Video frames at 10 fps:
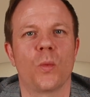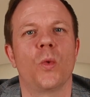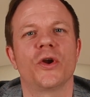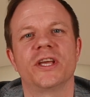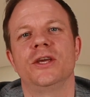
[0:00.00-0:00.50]

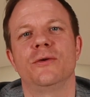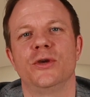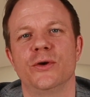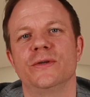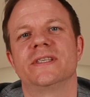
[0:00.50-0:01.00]
What are you
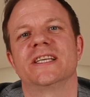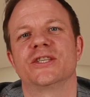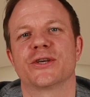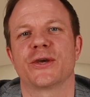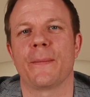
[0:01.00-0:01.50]
using
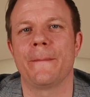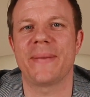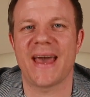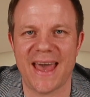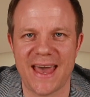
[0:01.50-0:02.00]
to
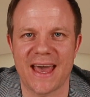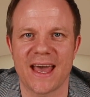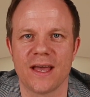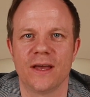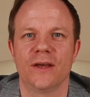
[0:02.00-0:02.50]
compare
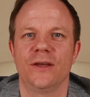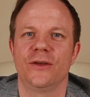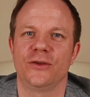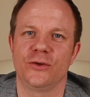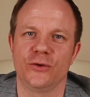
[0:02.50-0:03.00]

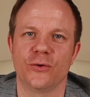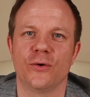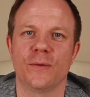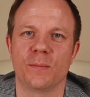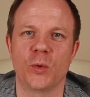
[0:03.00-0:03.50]

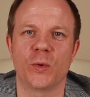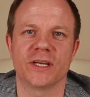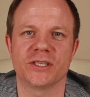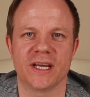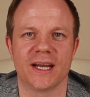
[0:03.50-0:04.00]
your
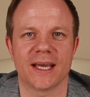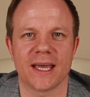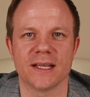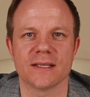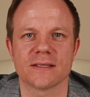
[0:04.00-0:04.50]
mortgage deal
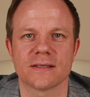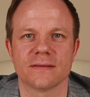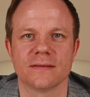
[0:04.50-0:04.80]
against?